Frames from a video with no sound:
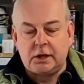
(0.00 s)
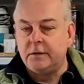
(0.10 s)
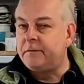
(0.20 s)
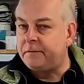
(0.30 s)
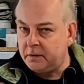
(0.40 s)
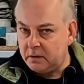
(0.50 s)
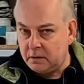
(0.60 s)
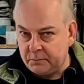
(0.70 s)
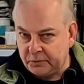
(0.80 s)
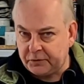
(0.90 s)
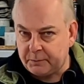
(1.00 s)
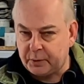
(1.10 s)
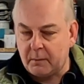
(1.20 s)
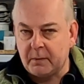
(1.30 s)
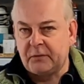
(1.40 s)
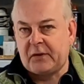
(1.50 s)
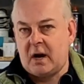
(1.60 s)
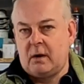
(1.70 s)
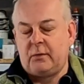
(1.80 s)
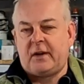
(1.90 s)
confirms the problems
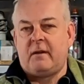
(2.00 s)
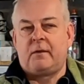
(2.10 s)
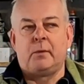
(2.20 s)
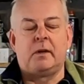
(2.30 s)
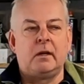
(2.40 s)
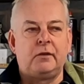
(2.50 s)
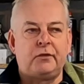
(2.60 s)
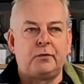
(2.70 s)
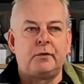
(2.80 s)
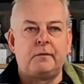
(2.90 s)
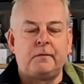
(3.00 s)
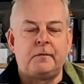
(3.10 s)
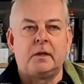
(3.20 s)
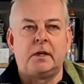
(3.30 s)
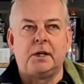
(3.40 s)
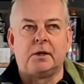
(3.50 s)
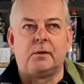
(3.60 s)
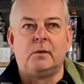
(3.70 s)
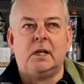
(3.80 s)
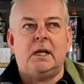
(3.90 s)
that I was having with it. It sort of, you
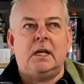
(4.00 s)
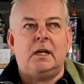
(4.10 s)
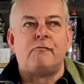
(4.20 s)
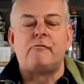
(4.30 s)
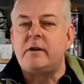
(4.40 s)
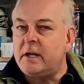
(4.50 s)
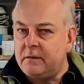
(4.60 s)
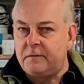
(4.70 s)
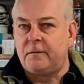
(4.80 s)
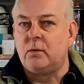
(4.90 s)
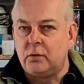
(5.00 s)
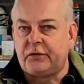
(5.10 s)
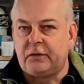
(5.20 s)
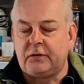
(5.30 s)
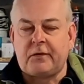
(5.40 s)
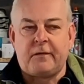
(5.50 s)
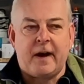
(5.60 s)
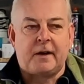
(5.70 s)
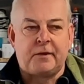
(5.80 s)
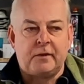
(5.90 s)
know, reinforces the
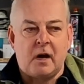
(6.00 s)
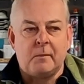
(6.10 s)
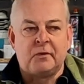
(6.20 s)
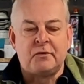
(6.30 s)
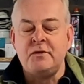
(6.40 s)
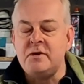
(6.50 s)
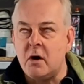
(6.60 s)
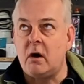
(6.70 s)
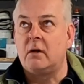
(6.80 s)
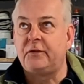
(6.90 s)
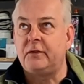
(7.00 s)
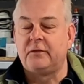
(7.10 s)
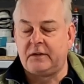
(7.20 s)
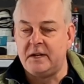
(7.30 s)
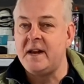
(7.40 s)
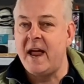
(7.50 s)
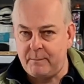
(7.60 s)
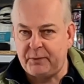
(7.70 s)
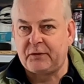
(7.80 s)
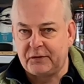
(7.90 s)
fact that I'm not as
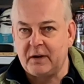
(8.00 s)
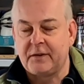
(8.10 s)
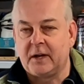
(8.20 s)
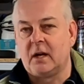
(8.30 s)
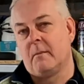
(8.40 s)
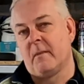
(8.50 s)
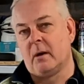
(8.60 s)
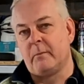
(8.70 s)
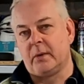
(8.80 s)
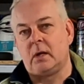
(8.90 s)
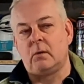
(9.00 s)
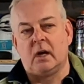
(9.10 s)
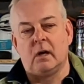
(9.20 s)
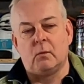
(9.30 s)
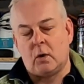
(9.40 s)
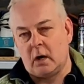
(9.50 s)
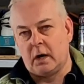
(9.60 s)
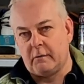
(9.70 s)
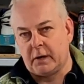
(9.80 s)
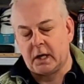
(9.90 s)
inept as I think I might be at
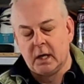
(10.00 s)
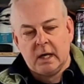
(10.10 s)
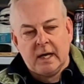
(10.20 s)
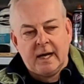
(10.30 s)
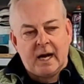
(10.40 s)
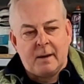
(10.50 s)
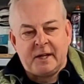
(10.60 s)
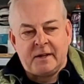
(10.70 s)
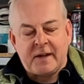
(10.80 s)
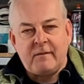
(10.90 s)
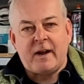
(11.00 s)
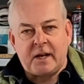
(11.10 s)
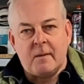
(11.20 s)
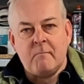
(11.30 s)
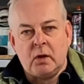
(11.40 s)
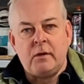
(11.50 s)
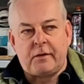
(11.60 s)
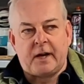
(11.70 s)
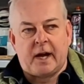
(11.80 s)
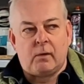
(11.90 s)
wiring. I mean, they've had it a
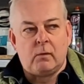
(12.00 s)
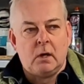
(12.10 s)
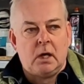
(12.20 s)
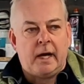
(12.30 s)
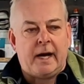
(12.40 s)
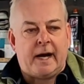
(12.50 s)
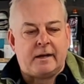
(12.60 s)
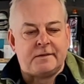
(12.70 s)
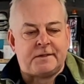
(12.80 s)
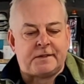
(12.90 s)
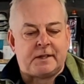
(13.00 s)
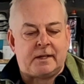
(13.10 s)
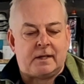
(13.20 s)
month now, and